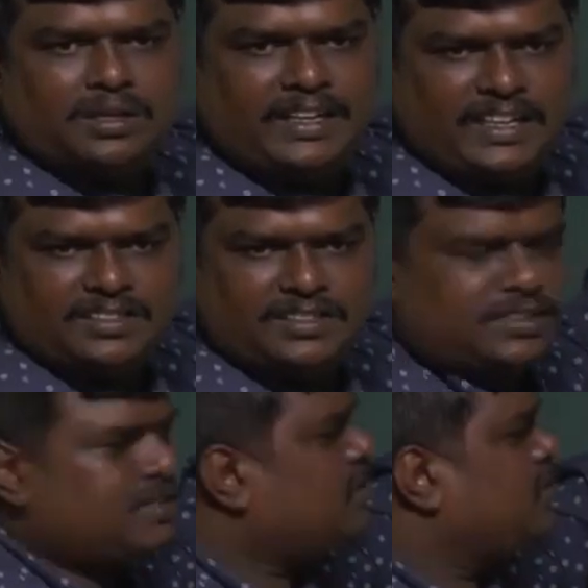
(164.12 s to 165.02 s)
the
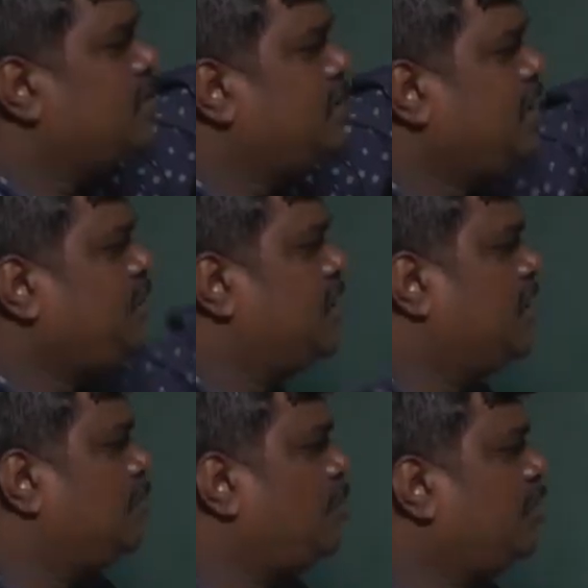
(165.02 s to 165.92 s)
testes. So next we
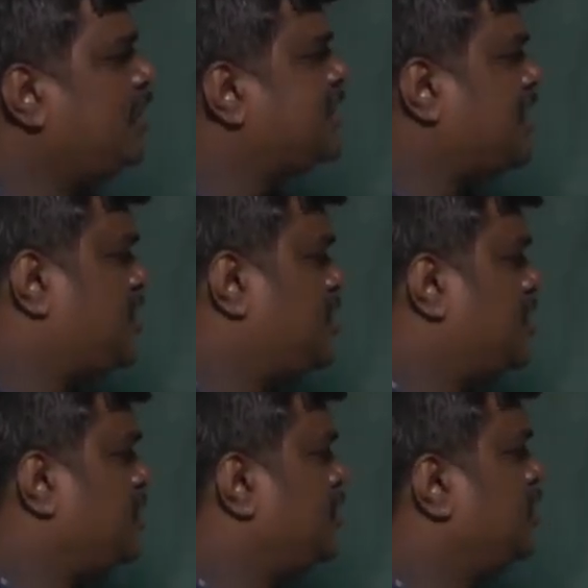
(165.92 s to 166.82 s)
learn about the structure.